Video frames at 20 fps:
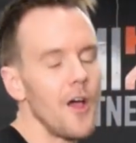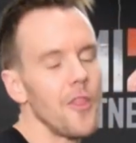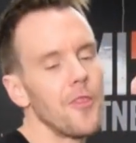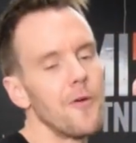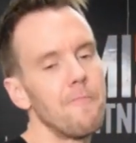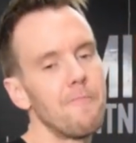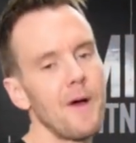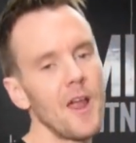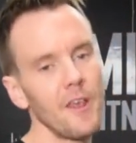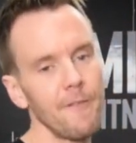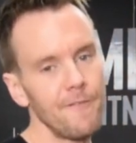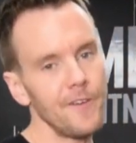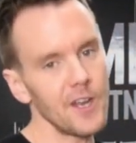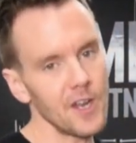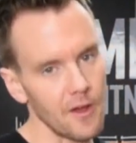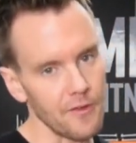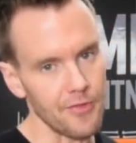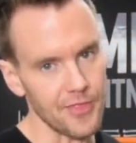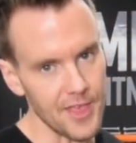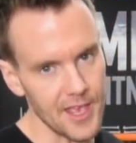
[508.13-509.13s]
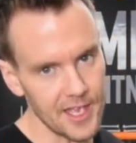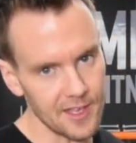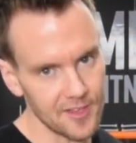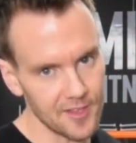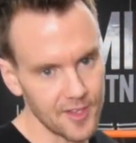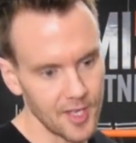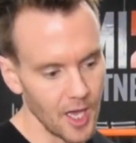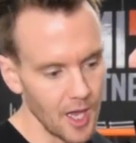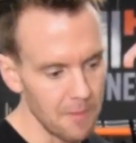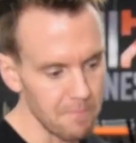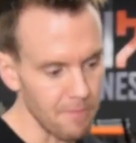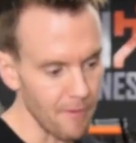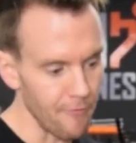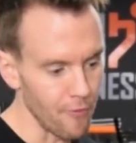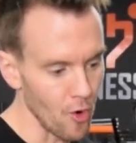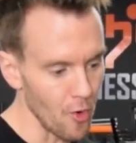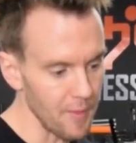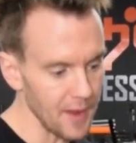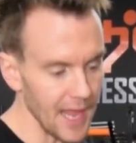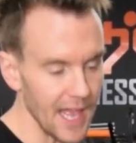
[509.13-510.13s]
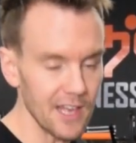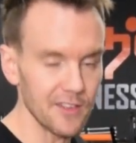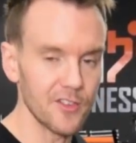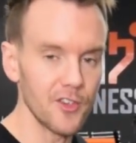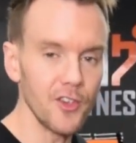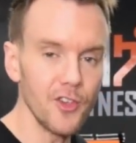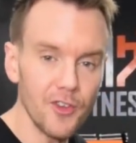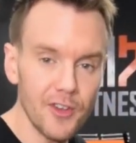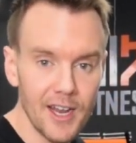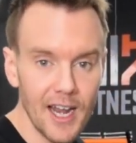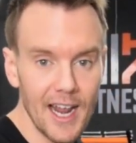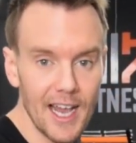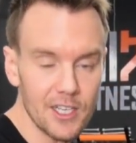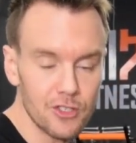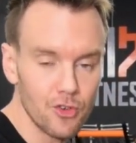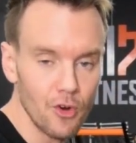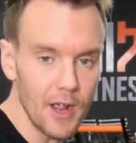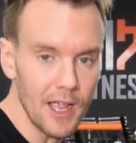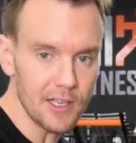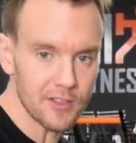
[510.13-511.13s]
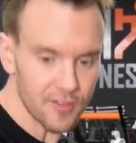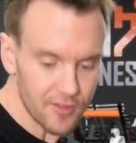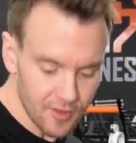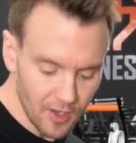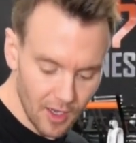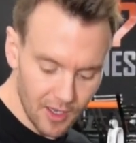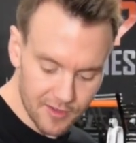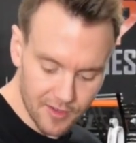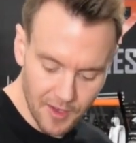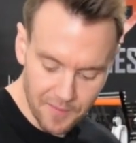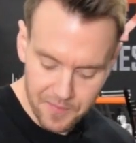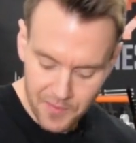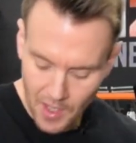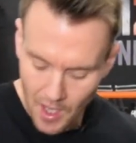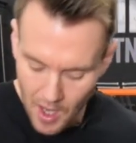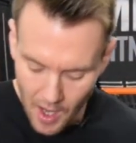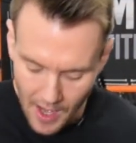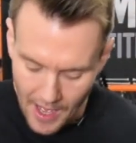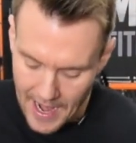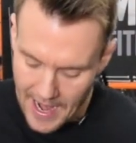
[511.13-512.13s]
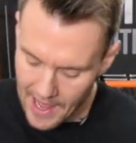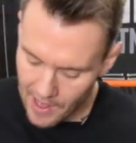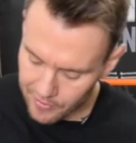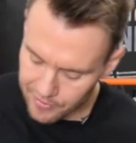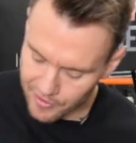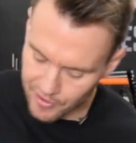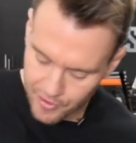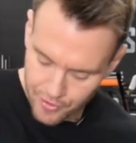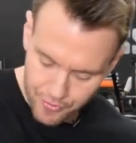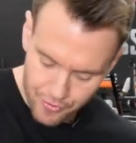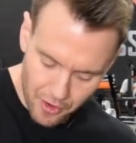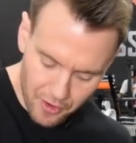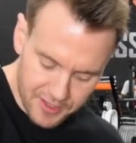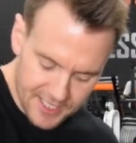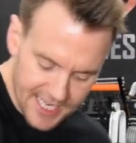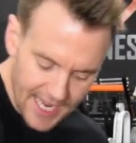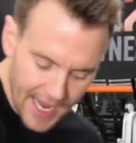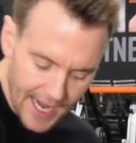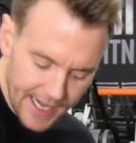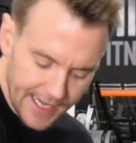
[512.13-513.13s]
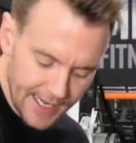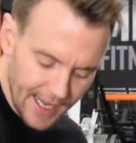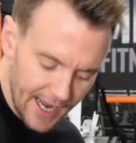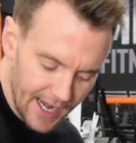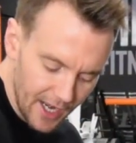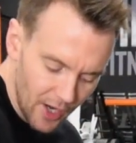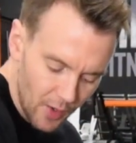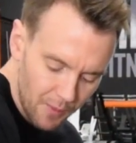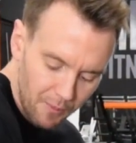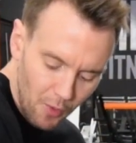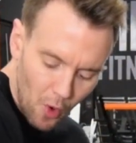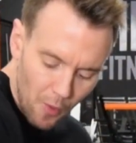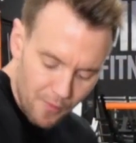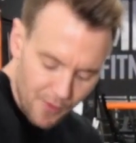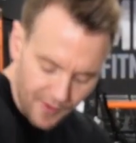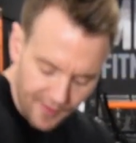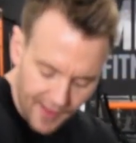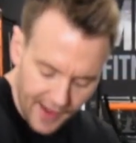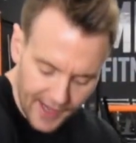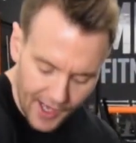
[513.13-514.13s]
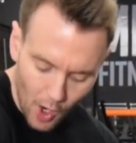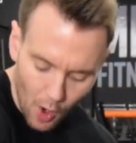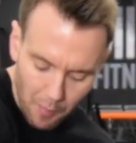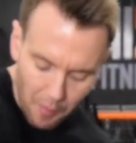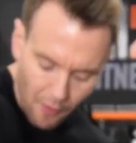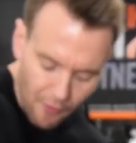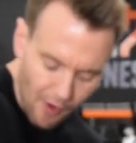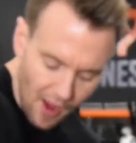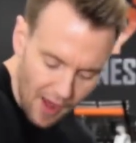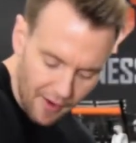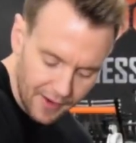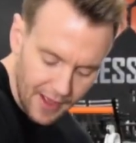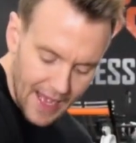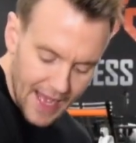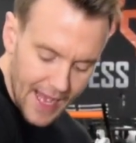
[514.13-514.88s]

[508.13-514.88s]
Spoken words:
The benefit of this, performing it as a unilateral exercise, allows us to rotate a little more, bring that elbow around